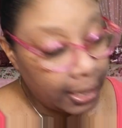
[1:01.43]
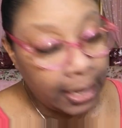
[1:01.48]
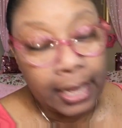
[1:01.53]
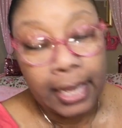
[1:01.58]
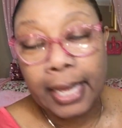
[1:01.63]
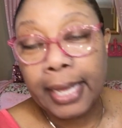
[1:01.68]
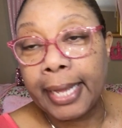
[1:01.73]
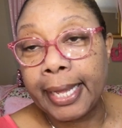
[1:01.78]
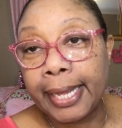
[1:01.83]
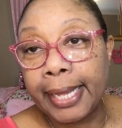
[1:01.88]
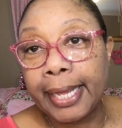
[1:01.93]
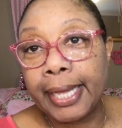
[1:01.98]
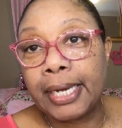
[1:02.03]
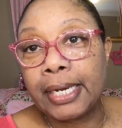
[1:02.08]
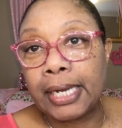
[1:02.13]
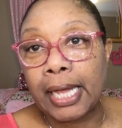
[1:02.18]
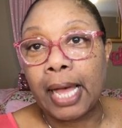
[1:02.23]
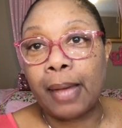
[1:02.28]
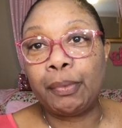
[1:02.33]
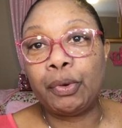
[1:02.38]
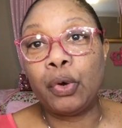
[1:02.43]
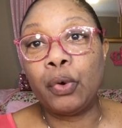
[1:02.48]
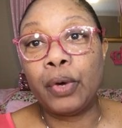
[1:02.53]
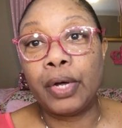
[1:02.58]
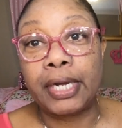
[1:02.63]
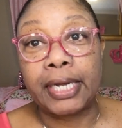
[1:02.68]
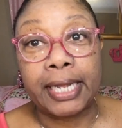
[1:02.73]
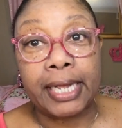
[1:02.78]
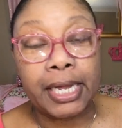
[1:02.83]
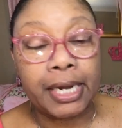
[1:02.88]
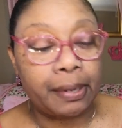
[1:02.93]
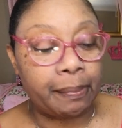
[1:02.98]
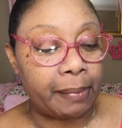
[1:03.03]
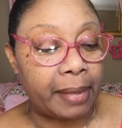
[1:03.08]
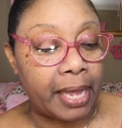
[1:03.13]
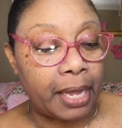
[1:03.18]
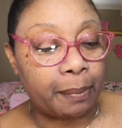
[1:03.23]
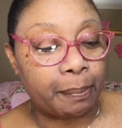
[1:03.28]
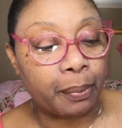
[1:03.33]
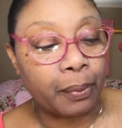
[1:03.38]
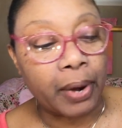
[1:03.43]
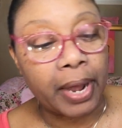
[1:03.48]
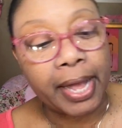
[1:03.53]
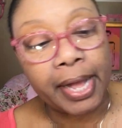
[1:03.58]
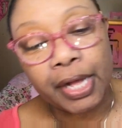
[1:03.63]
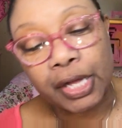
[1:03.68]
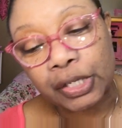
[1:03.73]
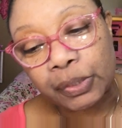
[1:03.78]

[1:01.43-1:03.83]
And I'm going in and make brows